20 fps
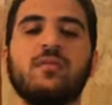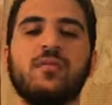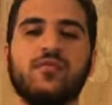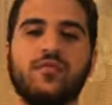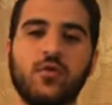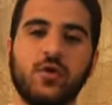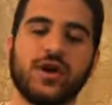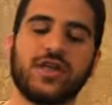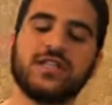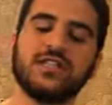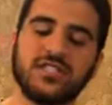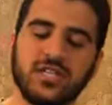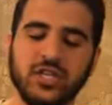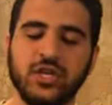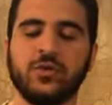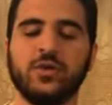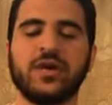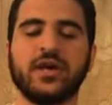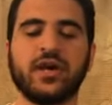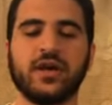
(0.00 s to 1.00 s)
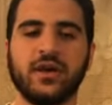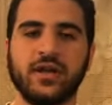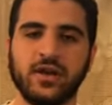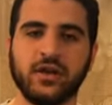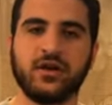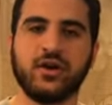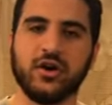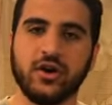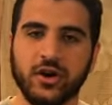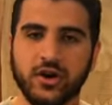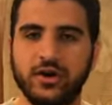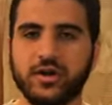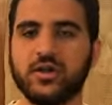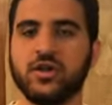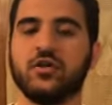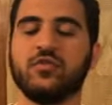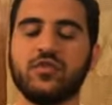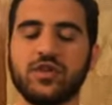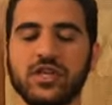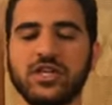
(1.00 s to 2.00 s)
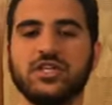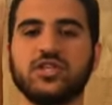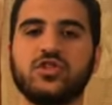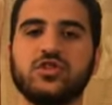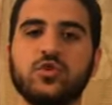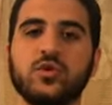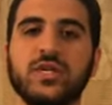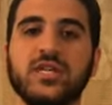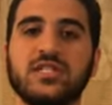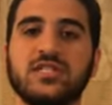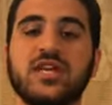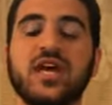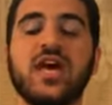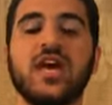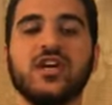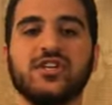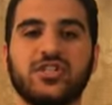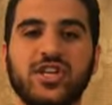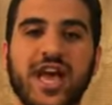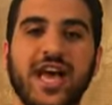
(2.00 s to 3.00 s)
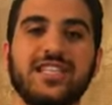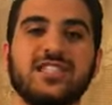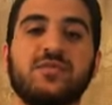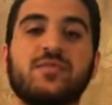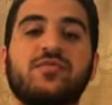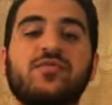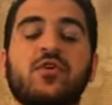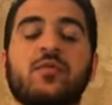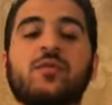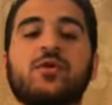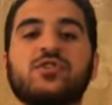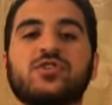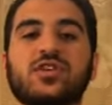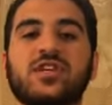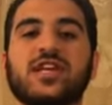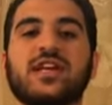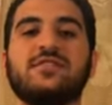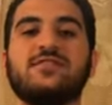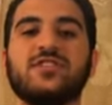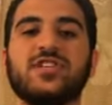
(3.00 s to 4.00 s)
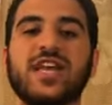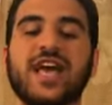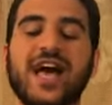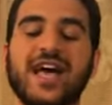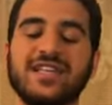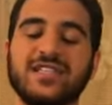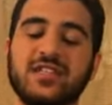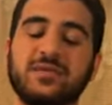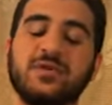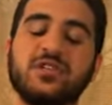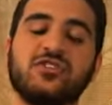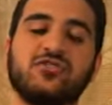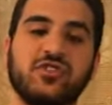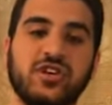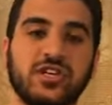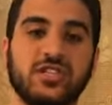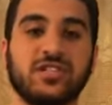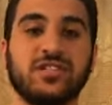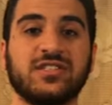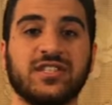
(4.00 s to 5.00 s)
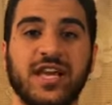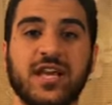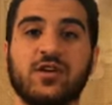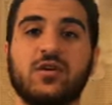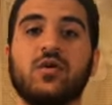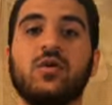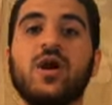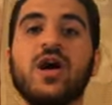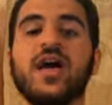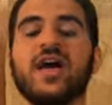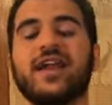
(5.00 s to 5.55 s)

before continuing in her, religious duties. She has to perform ghusl if she has the menstruation cycle.